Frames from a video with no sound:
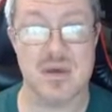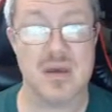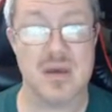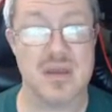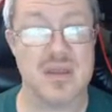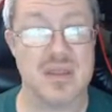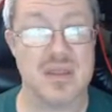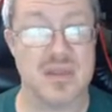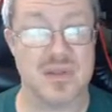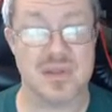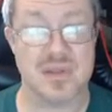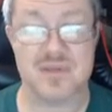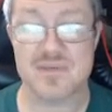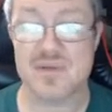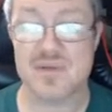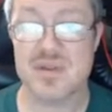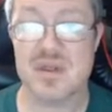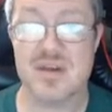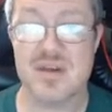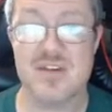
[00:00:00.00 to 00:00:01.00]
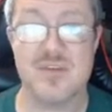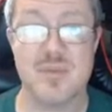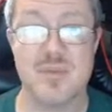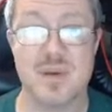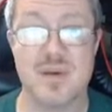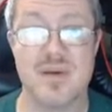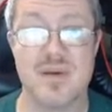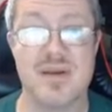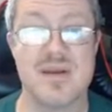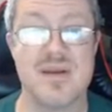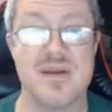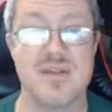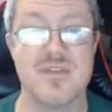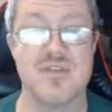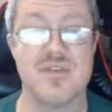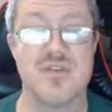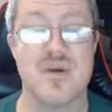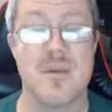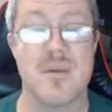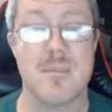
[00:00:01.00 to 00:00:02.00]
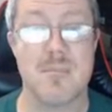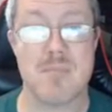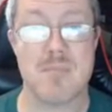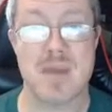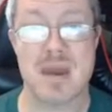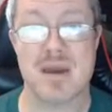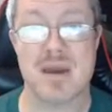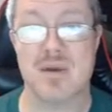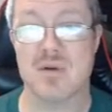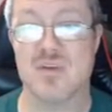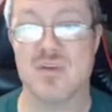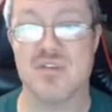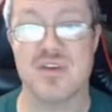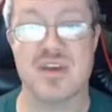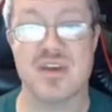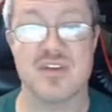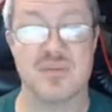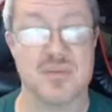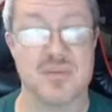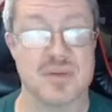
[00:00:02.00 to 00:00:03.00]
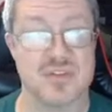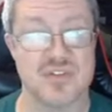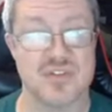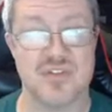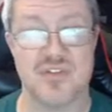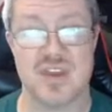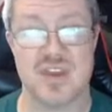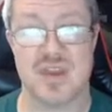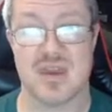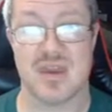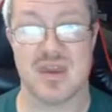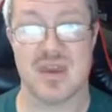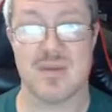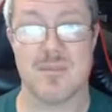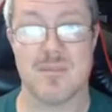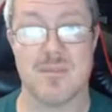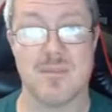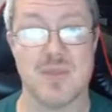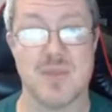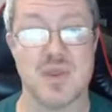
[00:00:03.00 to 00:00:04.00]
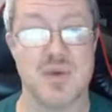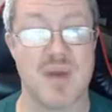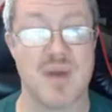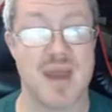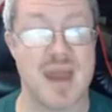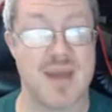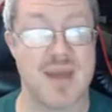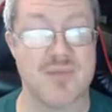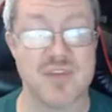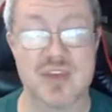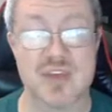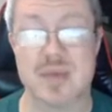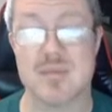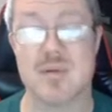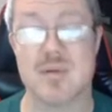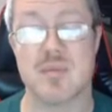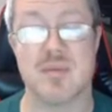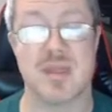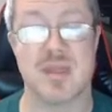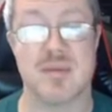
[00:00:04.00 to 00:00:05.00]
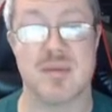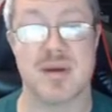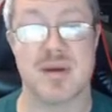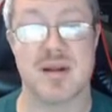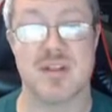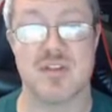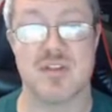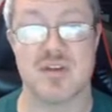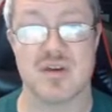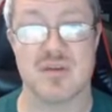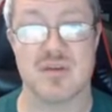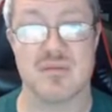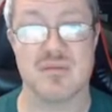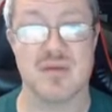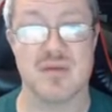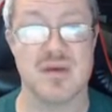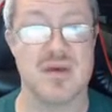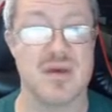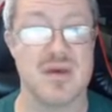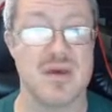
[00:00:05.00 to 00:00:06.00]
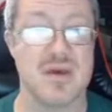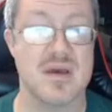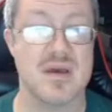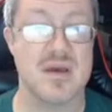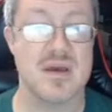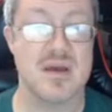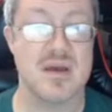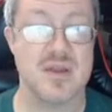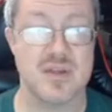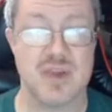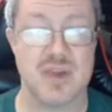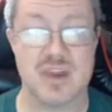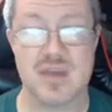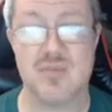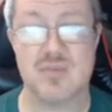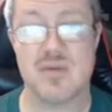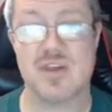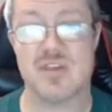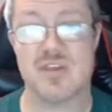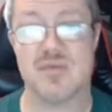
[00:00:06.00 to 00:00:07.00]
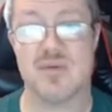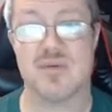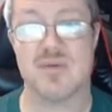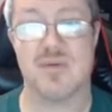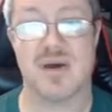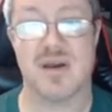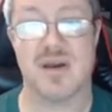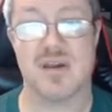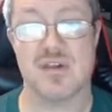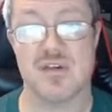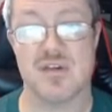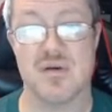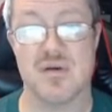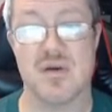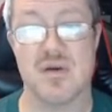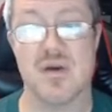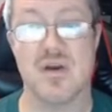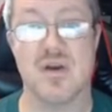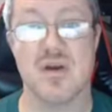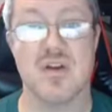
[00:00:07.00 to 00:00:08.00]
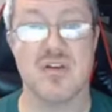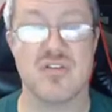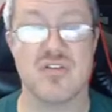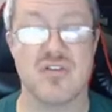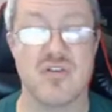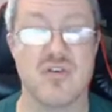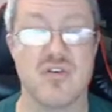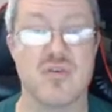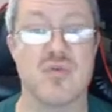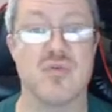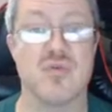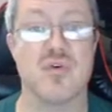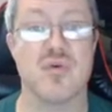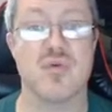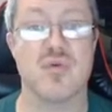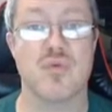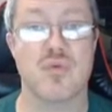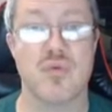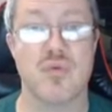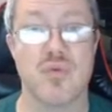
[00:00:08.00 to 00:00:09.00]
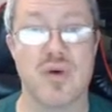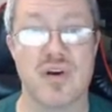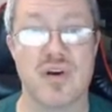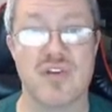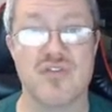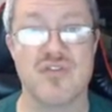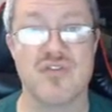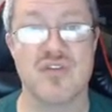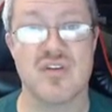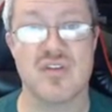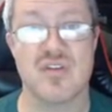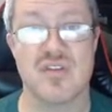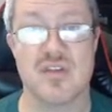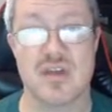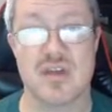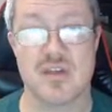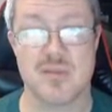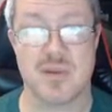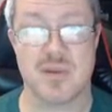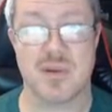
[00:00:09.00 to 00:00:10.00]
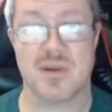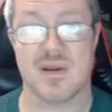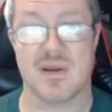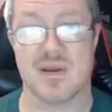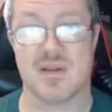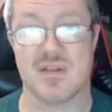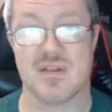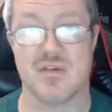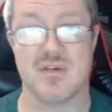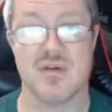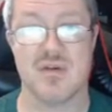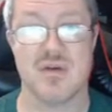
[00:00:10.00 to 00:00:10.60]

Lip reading: The leveling experience matters as much as in-game. You have to come in with that mindset. Second piece of advice, don't rush the experience.